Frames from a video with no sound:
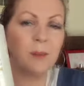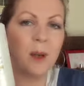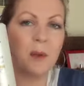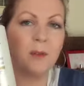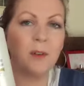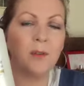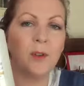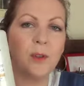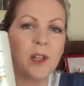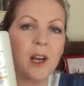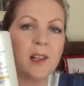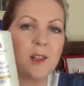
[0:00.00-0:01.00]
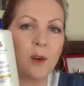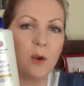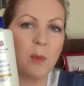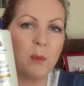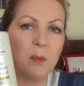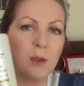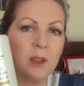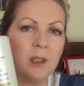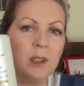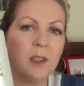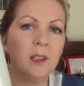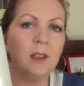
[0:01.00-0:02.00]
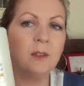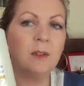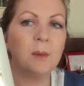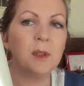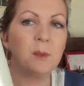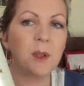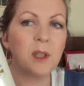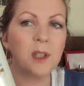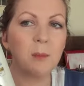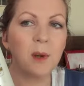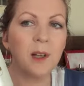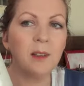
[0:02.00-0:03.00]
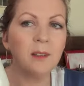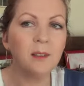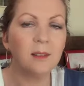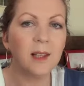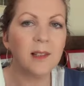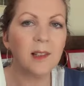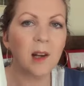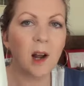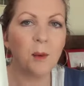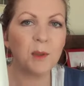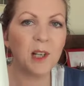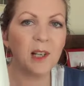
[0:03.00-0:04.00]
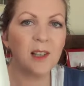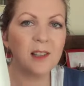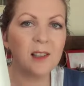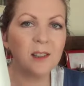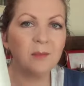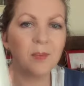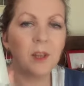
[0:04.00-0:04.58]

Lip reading: Maybe every few days I'll remember and rub some of this on my legs and arms at least.